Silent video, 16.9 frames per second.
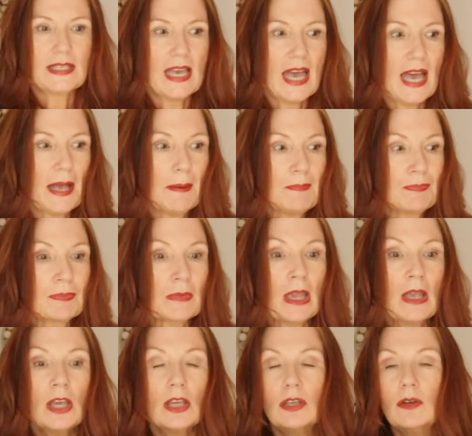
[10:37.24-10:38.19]
there.
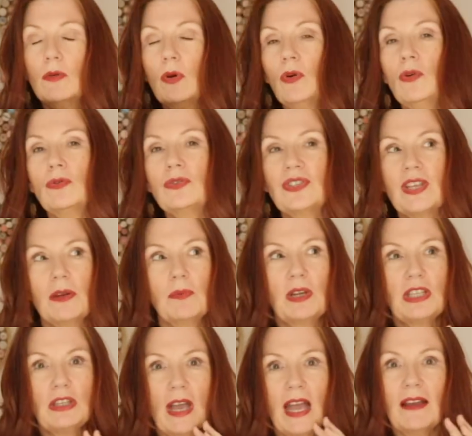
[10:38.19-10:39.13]
You also,
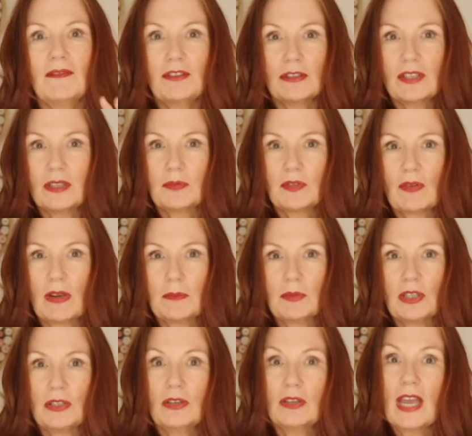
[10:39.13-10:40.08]
when you have your
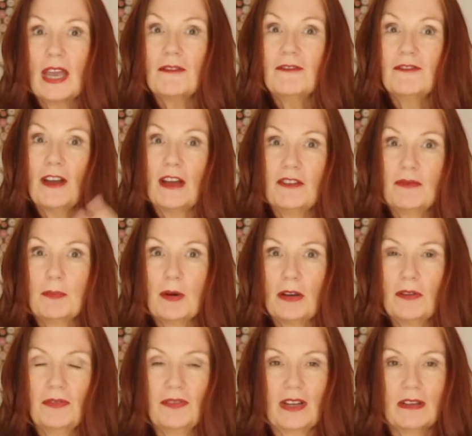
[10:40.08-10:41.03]
subscription, you get 5
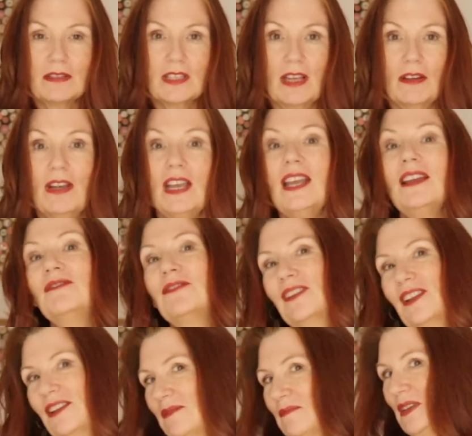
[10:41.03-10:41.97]
profiles. So if,
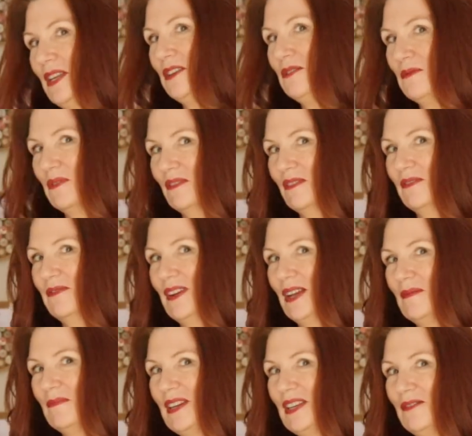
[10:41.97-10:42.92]
like me, you are a
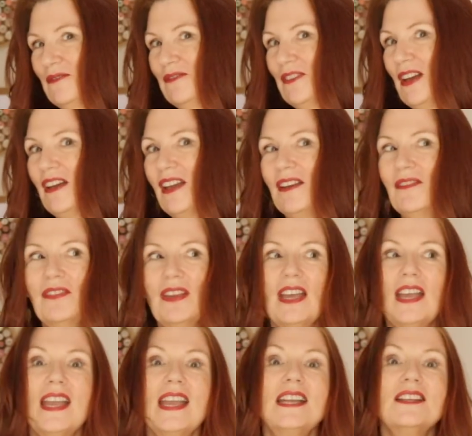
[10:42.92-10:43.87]
family of 5,
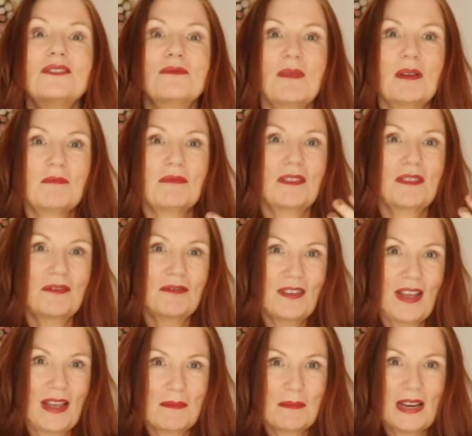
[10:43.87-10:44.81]
each member of the
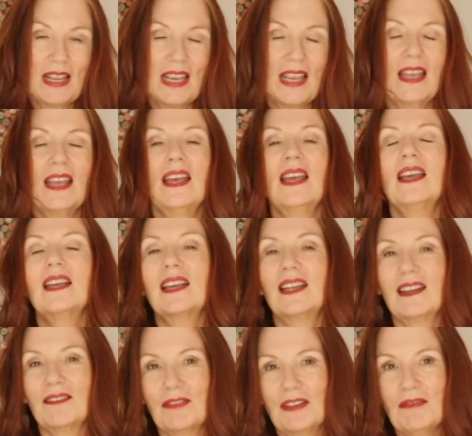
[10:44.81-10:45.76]
family
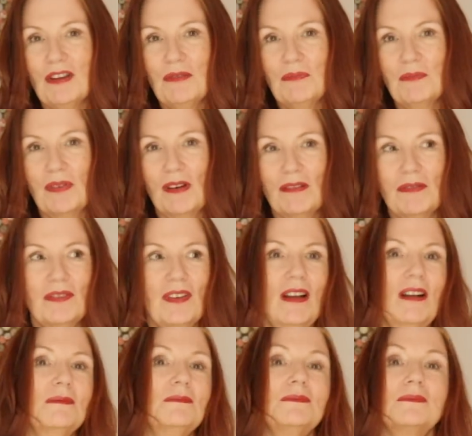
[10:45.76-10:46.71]
can have their own
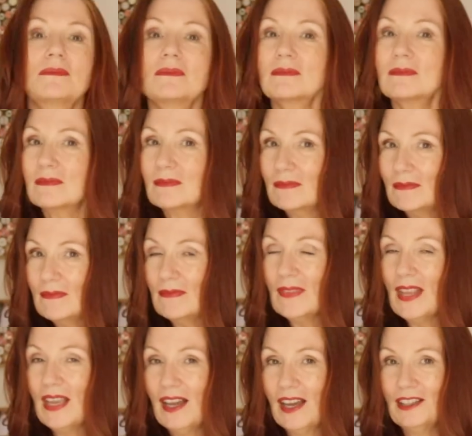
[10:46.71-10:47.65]
profile
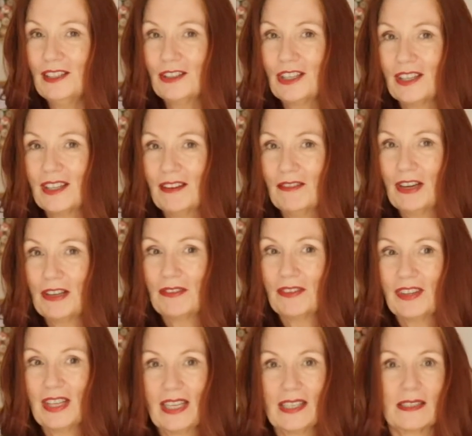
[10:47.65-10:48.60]
and look at their own
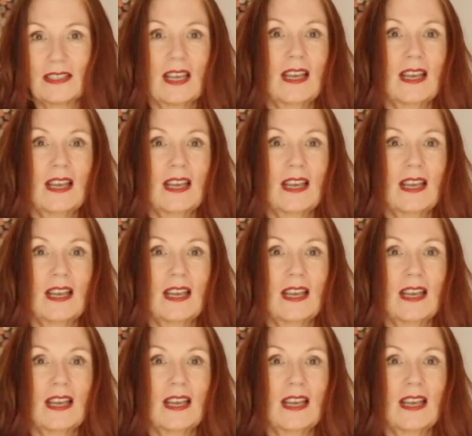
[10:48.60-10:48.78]
things.